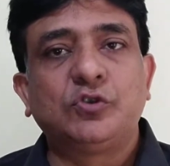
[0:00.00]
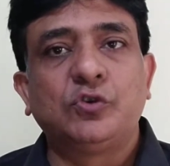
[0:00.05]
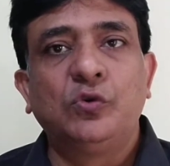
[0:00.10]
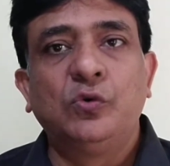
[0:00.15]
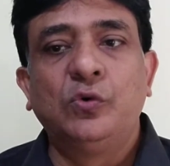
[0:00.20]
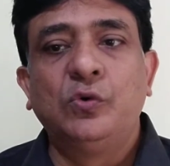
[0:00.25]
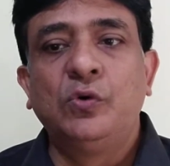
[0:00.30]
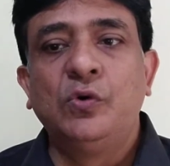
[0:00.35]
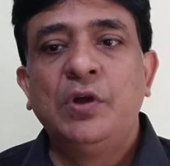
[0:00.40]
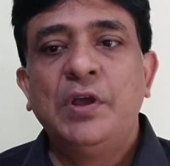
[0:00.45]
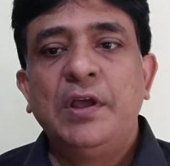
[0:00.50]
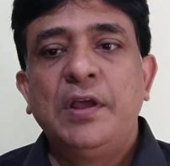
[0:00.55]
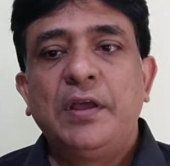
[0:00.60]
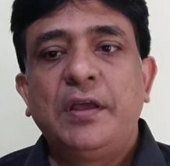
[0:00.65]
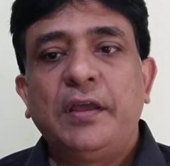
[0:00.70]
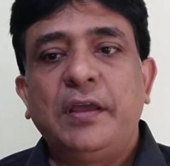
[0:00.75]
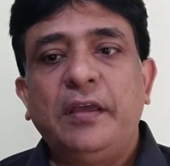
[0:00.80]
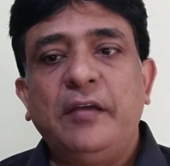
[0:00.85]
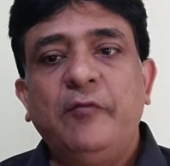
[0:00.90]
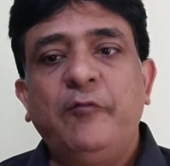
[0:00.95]
through
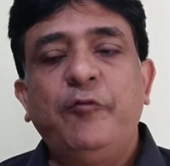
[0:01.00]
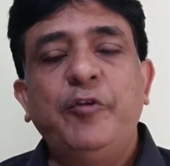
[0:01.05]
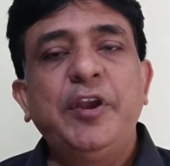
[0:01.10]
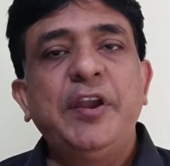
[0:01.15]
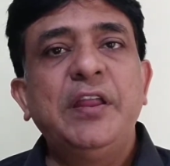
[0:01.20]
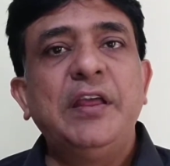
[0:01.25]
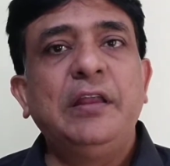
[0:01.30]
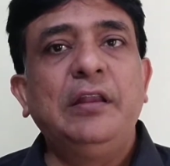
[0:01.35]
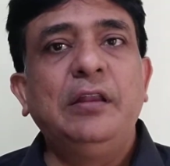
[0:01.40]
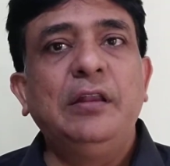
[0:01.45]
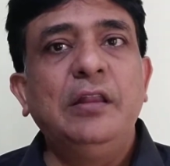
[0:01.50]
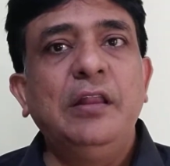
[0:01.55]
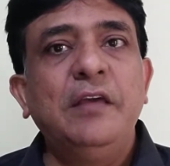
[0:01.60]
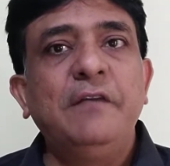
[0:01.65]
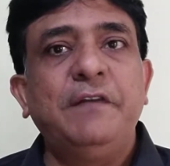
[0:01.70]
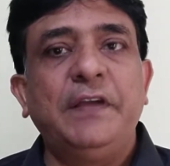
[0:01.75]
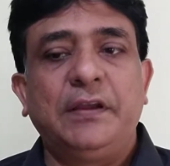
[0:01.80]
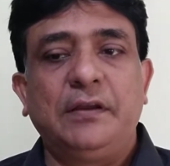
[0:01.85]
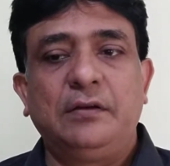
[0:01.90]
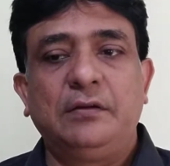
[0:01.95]
everyday
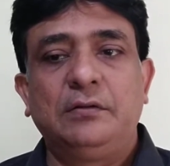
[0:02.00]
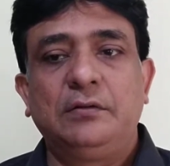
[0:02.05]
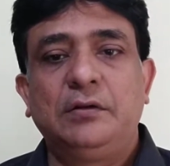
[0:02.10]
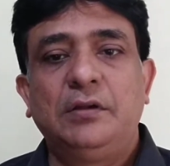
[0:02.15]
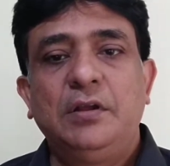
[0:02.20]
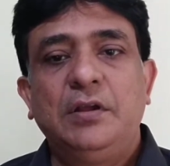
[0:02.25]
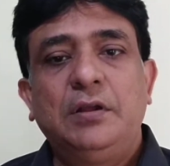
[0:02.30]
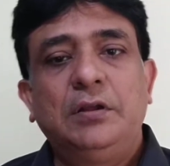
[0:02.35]
living.